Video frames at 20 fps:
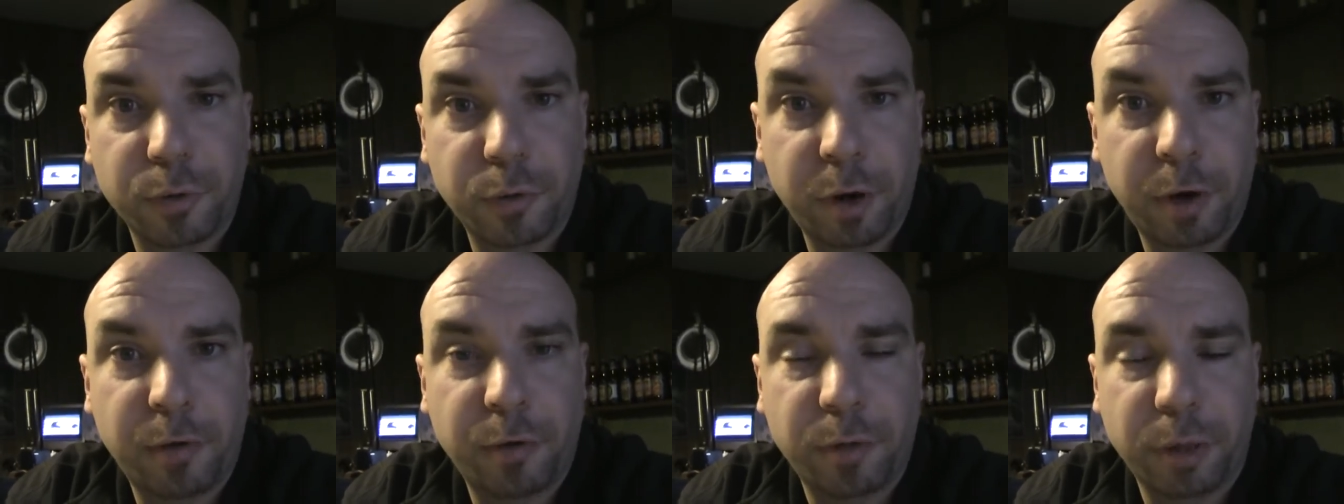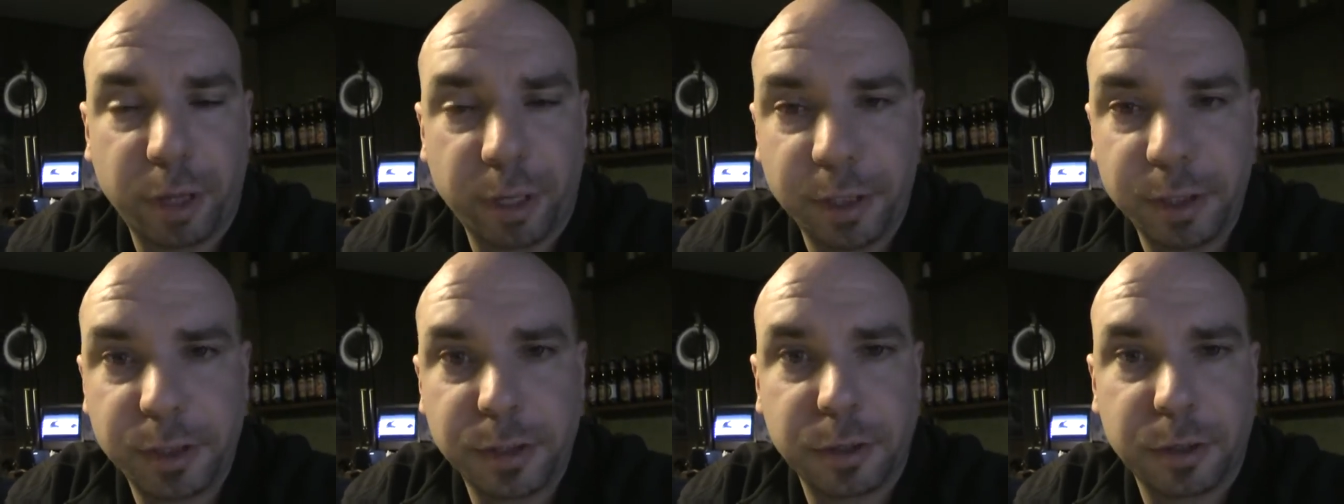
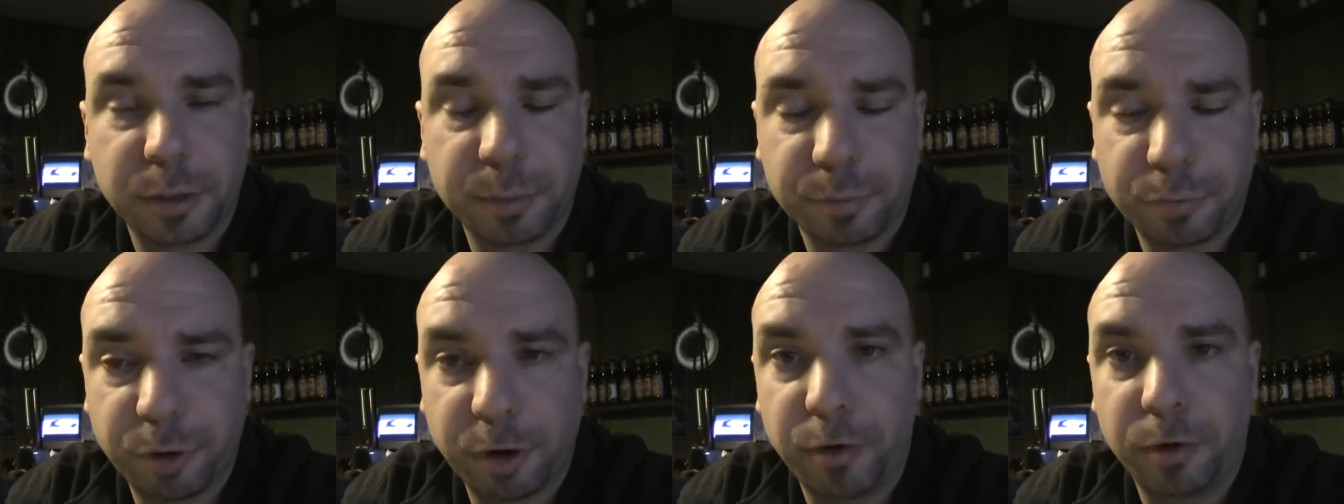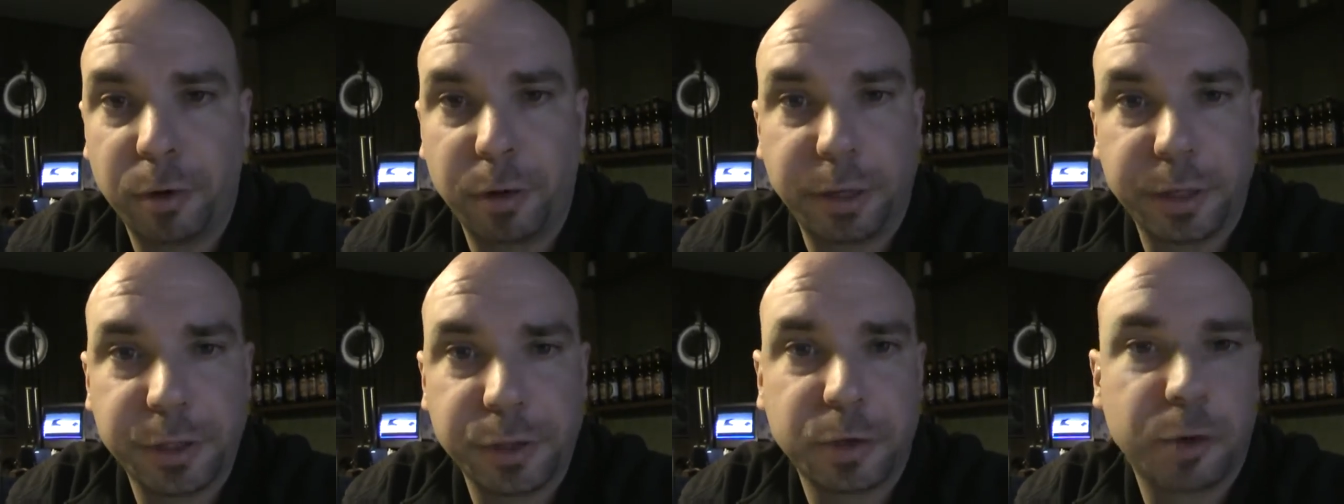re-release or
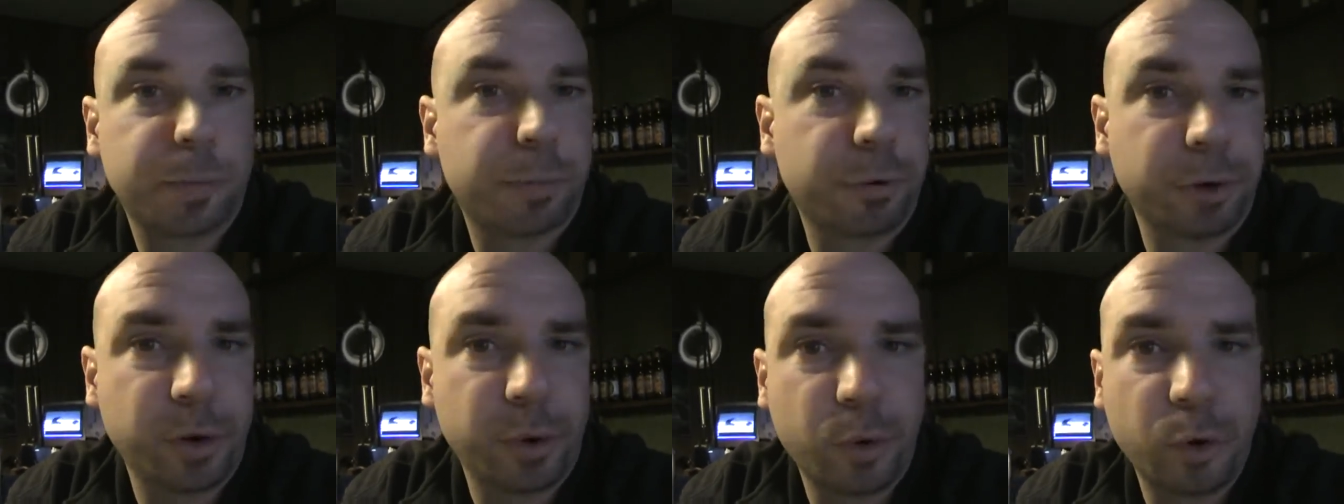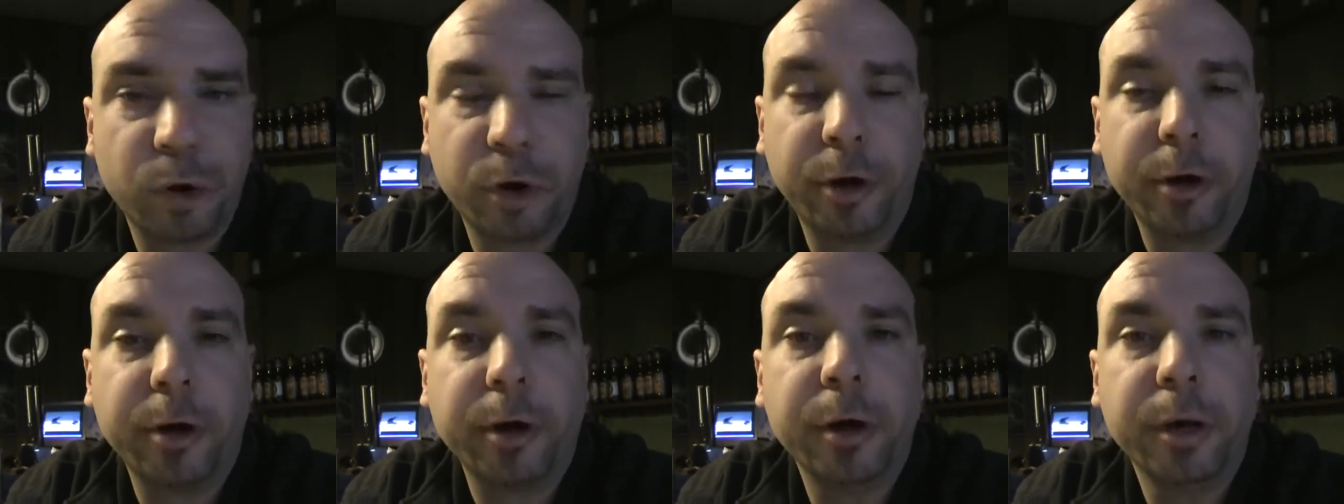pre-release or
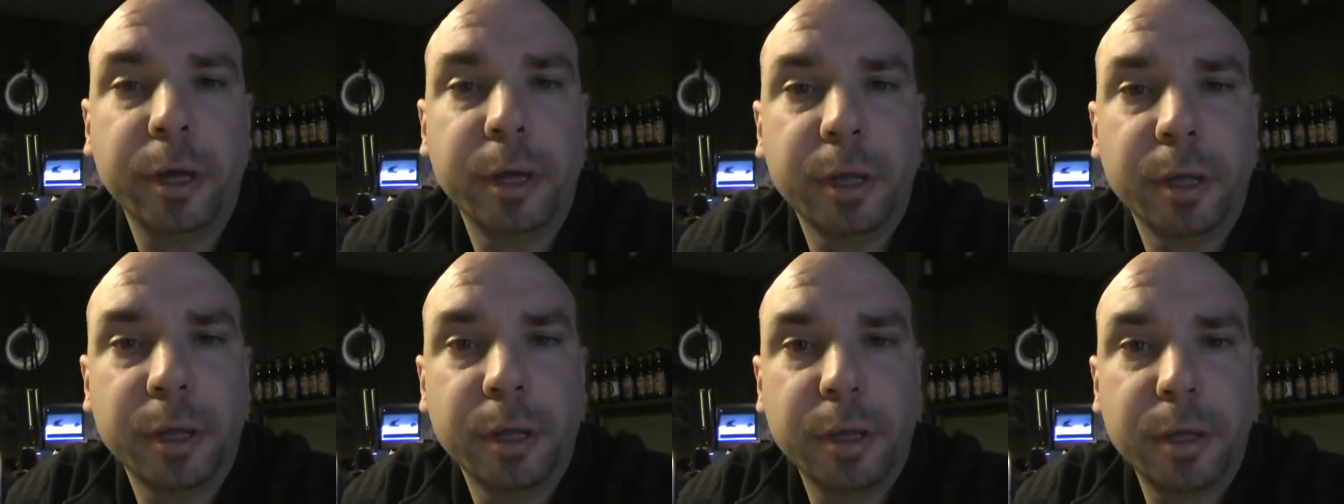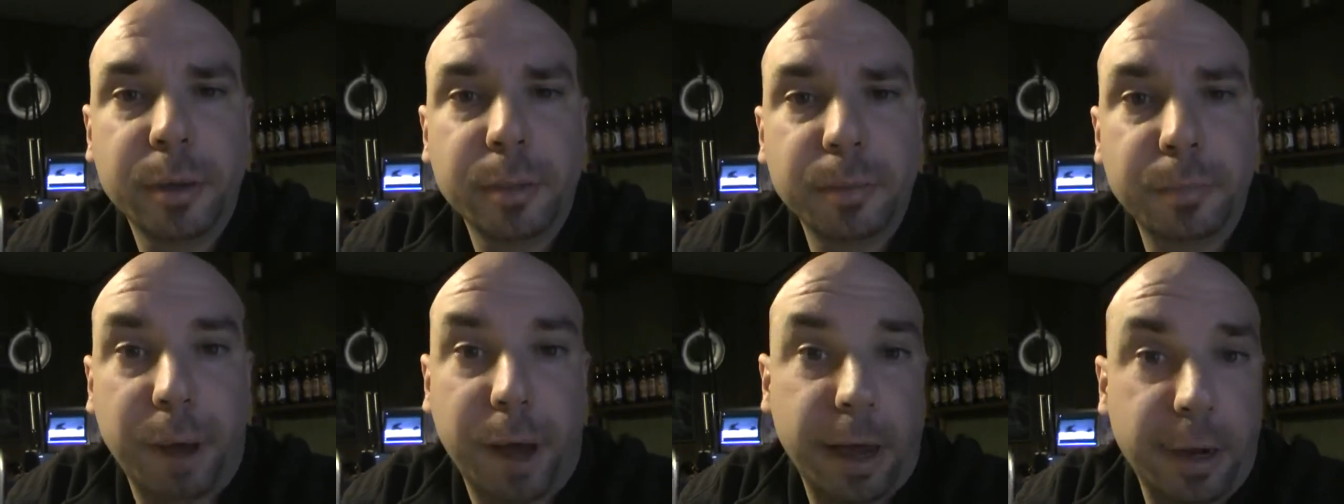pre-order,
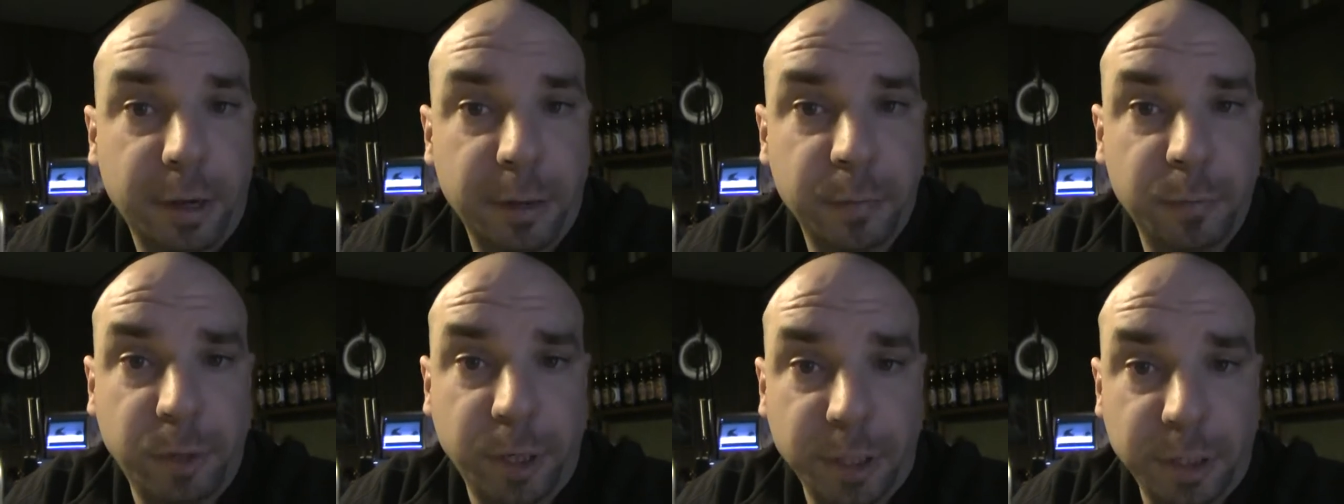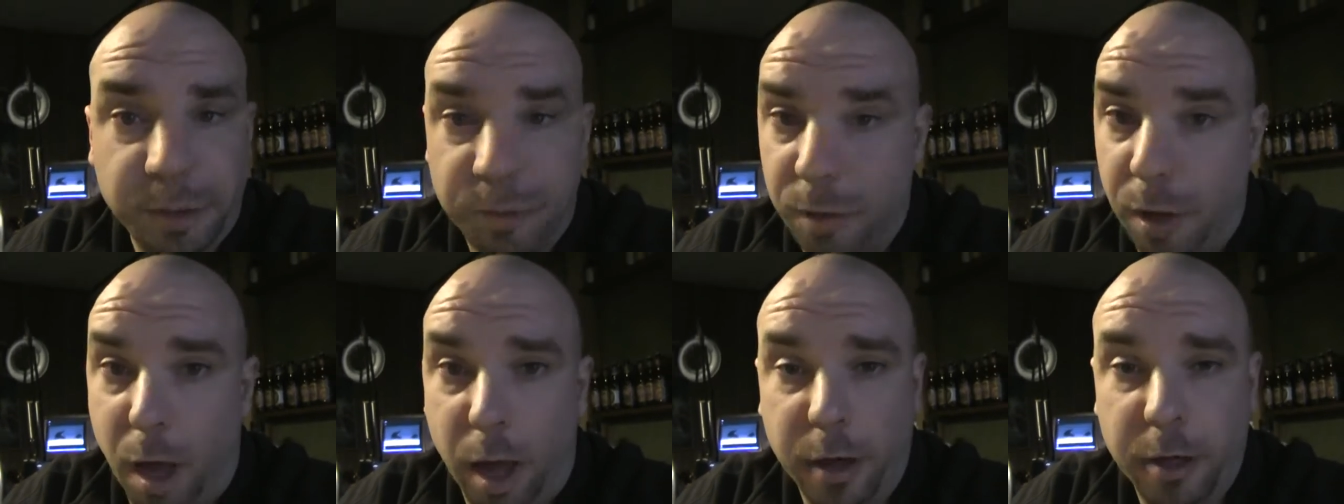buying it when it's
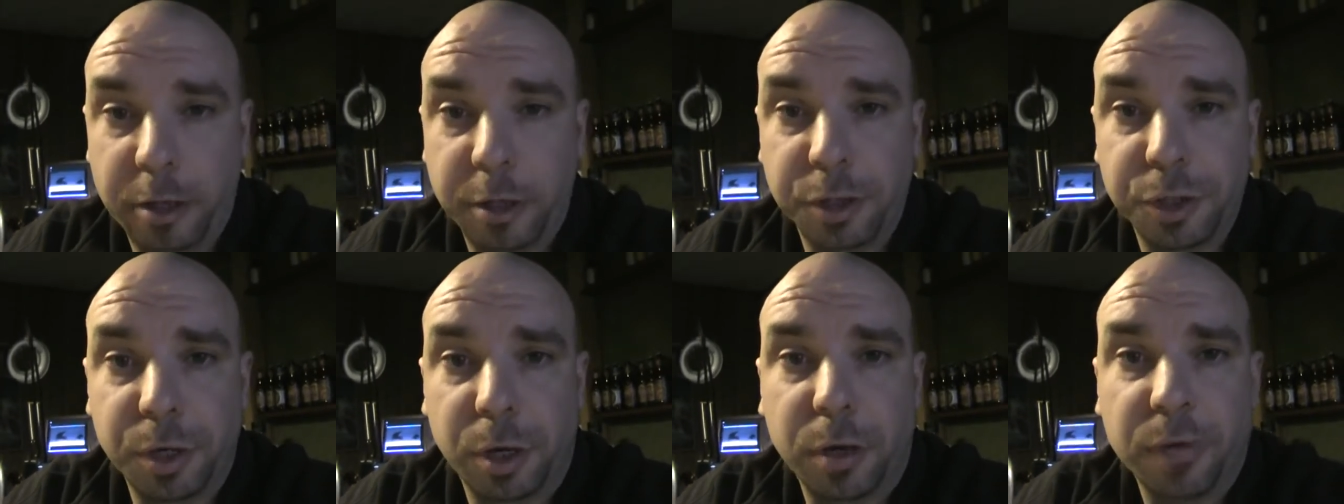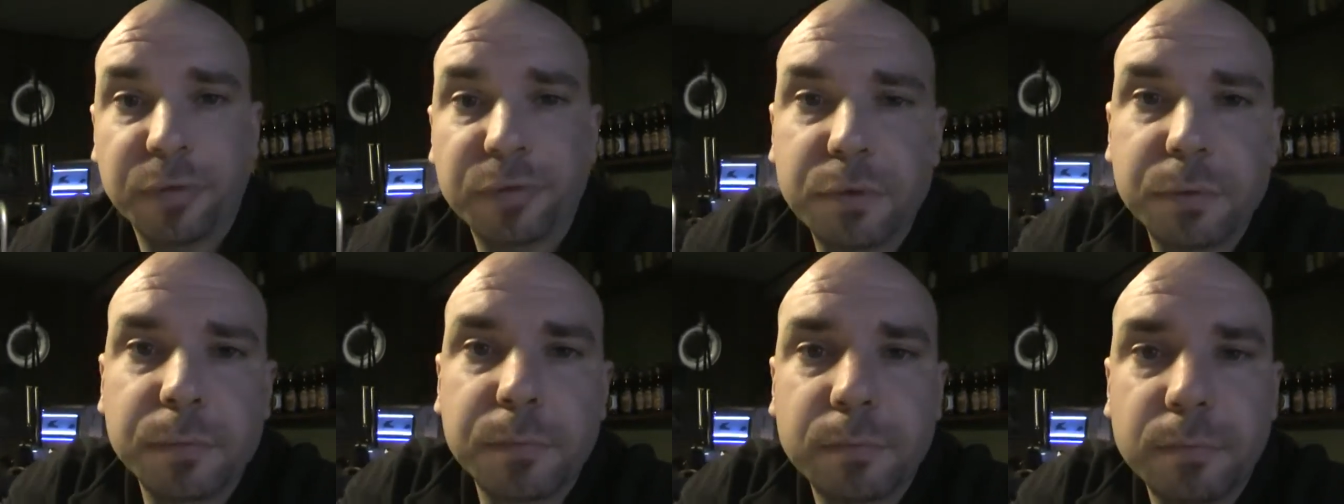hot on the shelf.